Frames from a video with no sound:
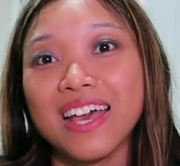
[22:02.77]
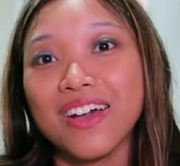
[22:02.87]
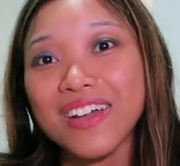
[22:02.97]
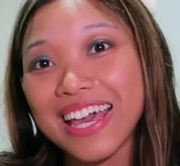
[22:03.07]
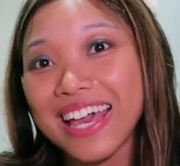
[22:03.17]

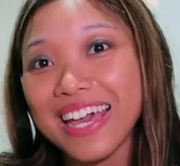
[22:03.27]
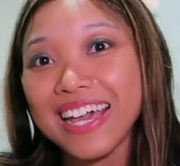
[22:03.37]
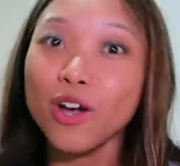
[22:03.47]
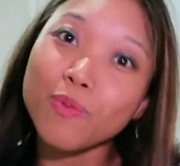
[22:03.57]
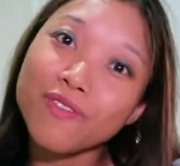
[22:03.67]
Okay,
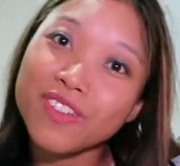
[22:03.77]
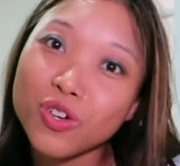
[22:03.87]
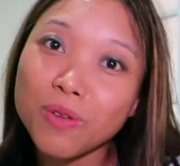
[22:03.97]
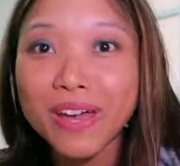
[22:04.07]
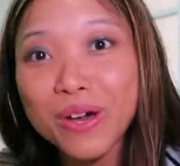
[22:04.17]
hope you've
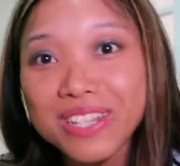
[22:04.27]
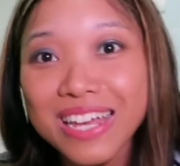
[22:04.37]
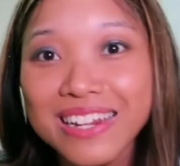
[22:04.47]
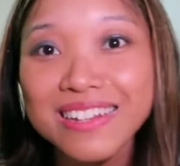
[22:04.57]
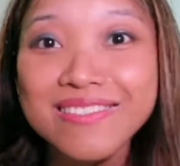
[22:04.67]
enjoyed my
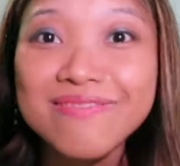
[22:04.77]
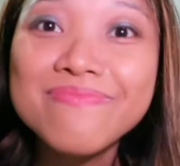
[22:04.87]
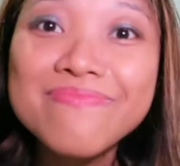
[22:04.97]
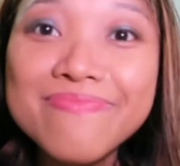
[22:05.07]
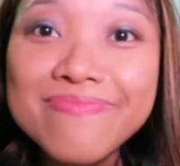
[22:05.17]
content.
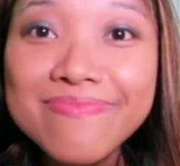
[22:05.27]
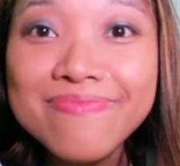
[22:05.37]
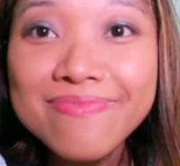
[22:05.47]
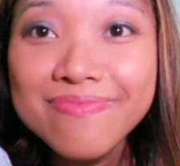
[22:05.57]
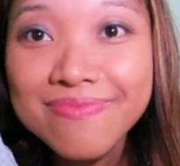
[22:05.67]

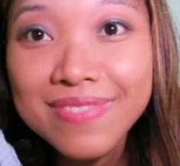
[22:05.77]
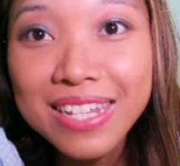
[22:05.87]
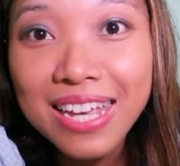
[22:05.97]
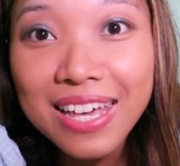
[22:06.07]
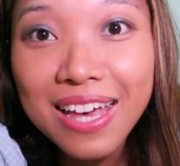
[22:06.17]

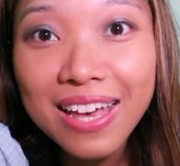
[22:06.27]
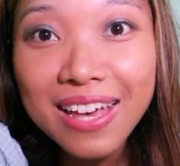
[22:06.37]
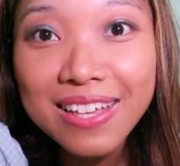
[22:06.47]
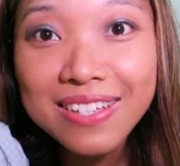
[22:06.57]
Take care.